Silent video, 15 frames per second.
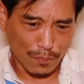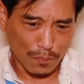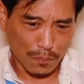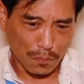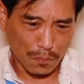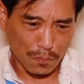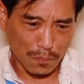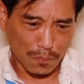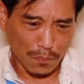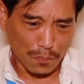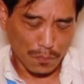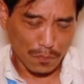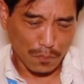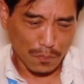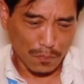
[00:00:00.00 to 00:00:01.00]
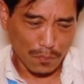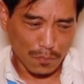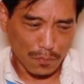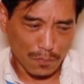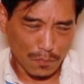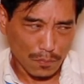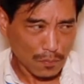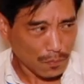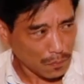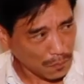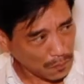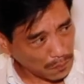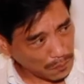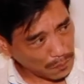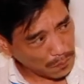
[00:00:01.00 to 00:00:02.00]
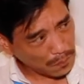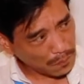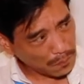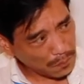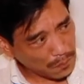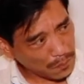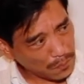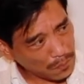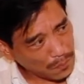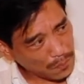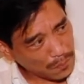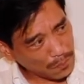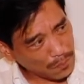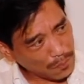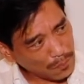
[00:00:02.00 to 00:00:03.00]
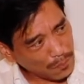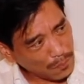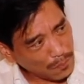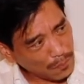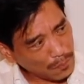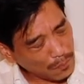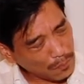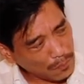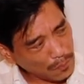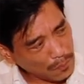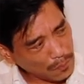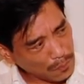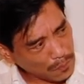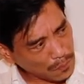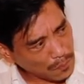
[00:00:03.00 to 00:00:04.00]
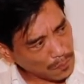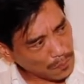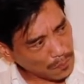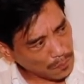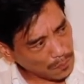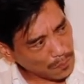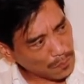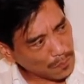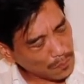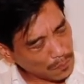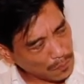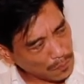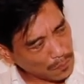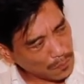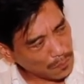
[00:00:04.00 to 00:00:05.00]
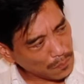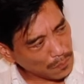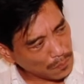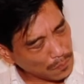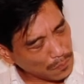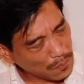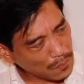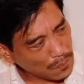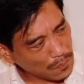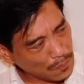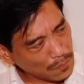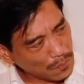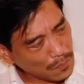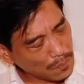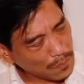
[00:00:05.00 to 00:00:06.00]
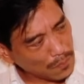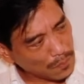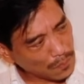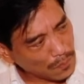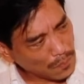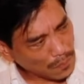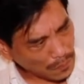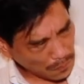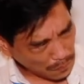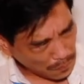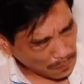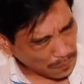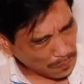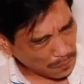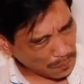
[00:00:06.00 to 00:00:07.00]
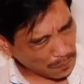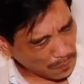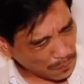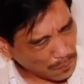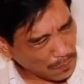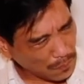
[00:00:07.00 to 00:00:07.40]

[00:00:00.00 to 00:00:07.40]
The person shown says nothing.